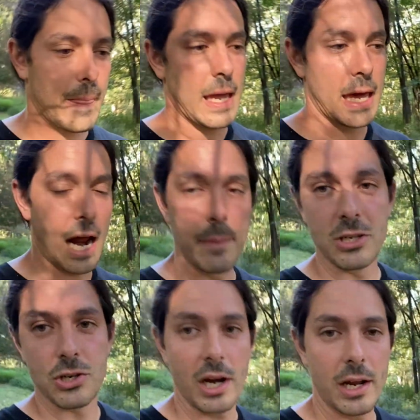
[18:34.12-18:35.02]
And I'd be
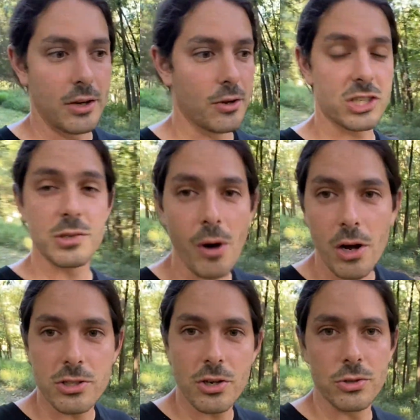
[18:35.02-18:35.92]
training,
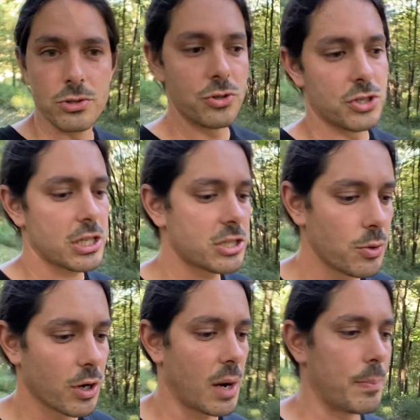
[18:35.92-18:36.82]
small circle
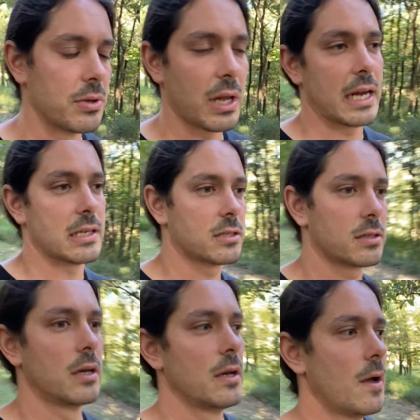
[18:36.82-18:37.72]
jiu-jitsu a couple nights.
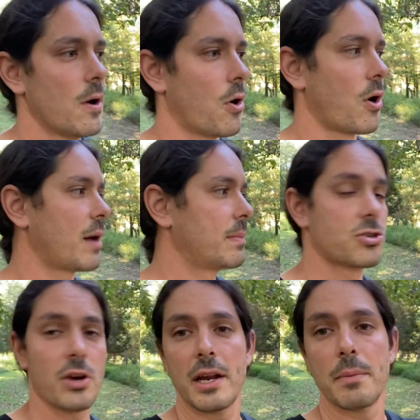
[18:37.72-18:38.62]
Or I'd be
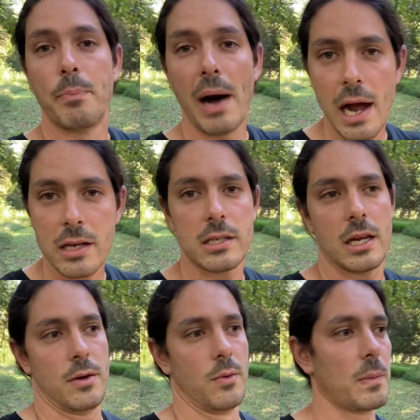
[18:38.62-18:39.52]
training
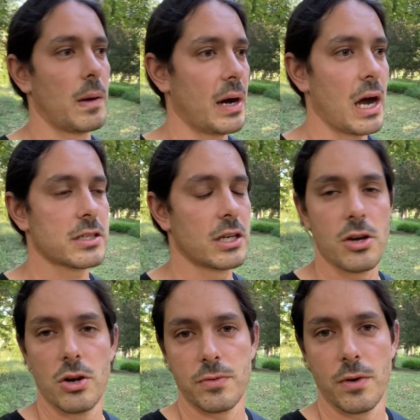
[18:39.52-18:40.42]
boxing with my boxing
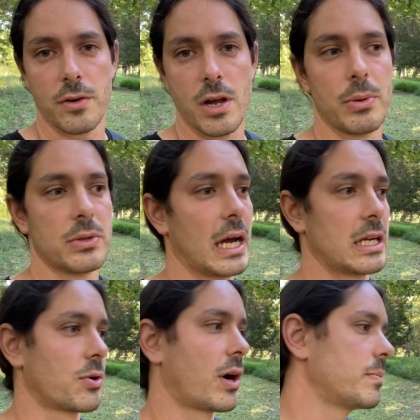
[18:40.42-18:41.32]
coach for a couple
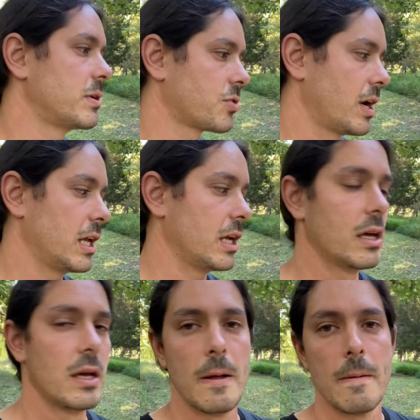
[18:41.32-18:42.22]
nights. Or I'd be training,
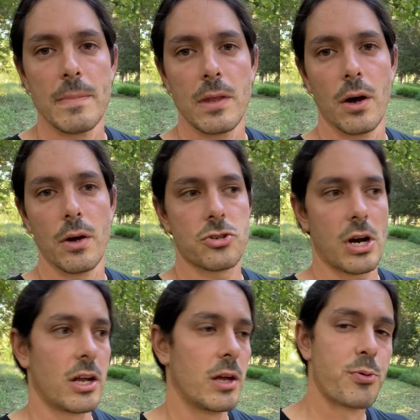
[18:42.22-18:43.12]

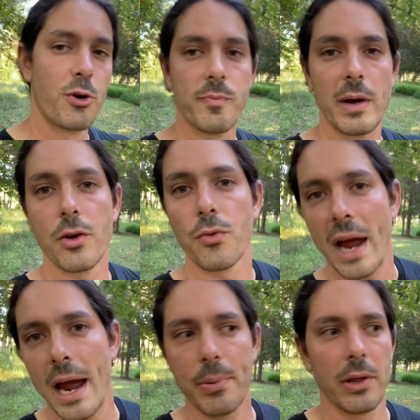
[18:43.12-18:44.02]
trying to improve my
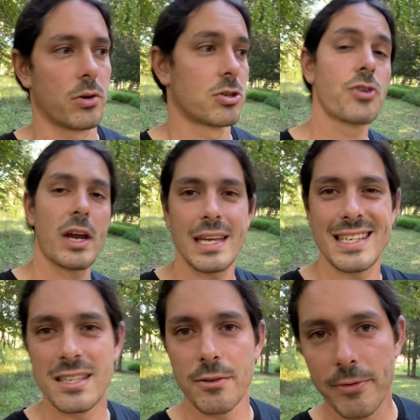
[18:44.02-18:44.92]
grappling, or training
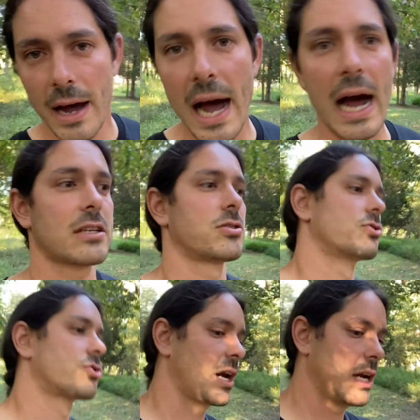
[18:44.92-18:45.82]
Savate, or
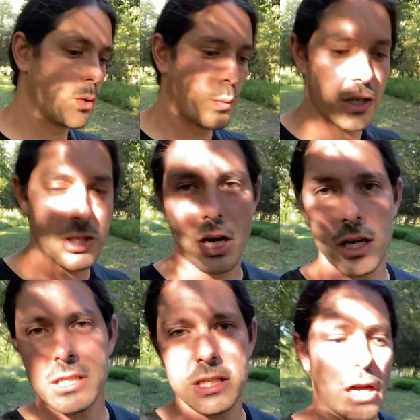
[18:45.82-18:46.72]
training Wing
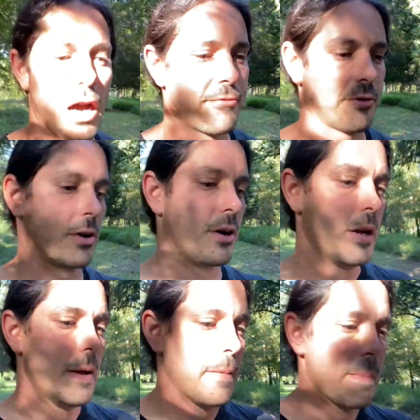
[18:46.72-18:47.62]
Chun stuff, or,
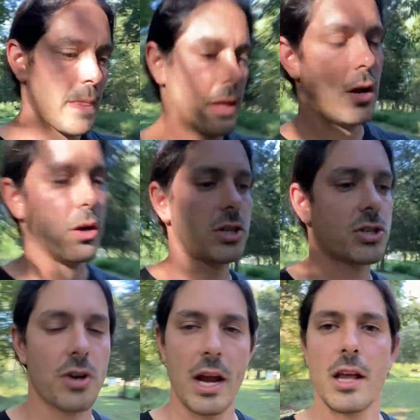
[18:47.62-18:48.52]
just
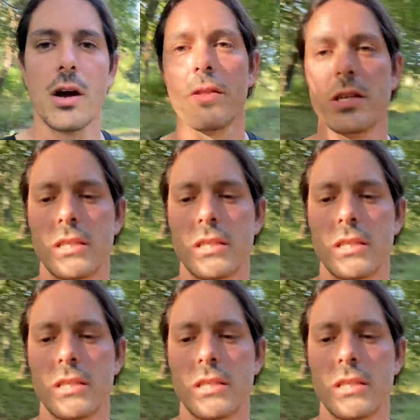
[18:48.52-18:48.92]
training all this